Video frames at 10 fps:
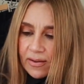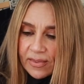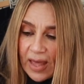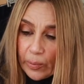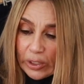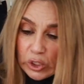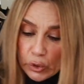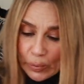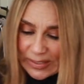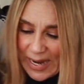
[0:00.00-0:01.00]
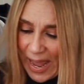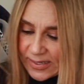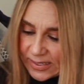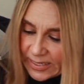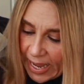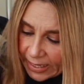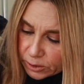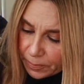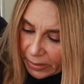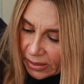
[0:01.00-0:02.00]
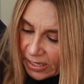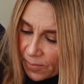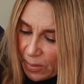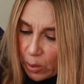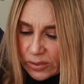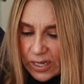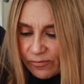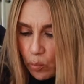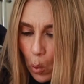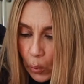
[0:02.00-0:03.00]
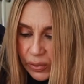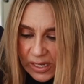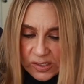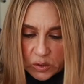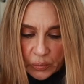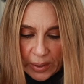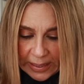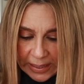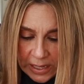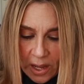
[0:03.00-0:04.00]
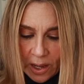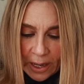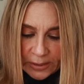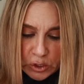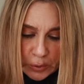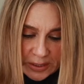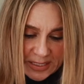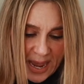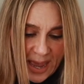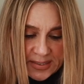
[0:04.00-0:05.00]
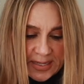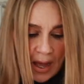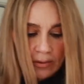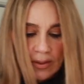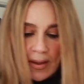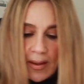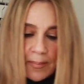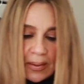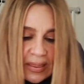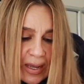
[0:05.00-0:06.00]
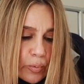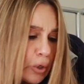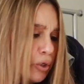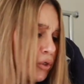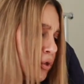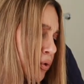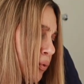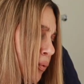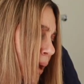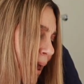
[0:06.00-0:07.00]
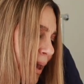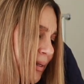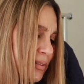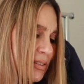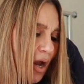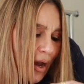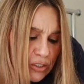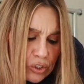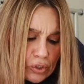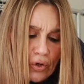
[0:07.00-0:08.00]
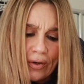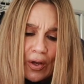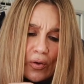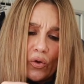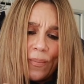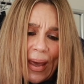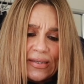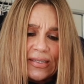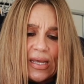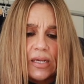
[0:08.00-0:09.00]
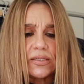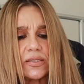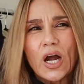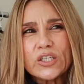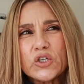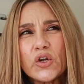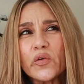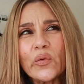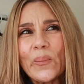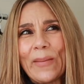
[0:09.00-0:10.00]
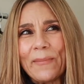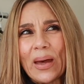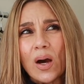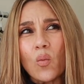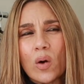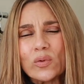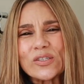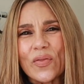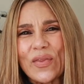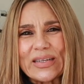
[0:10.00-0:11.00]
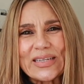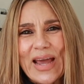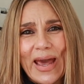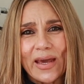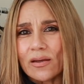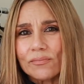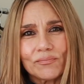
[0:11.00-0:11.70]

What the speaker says: They were new with tags attached, but I think because I've worn these already, I took the tags out. But they were new and I do not know who makes these. I do not remember what was on that tag.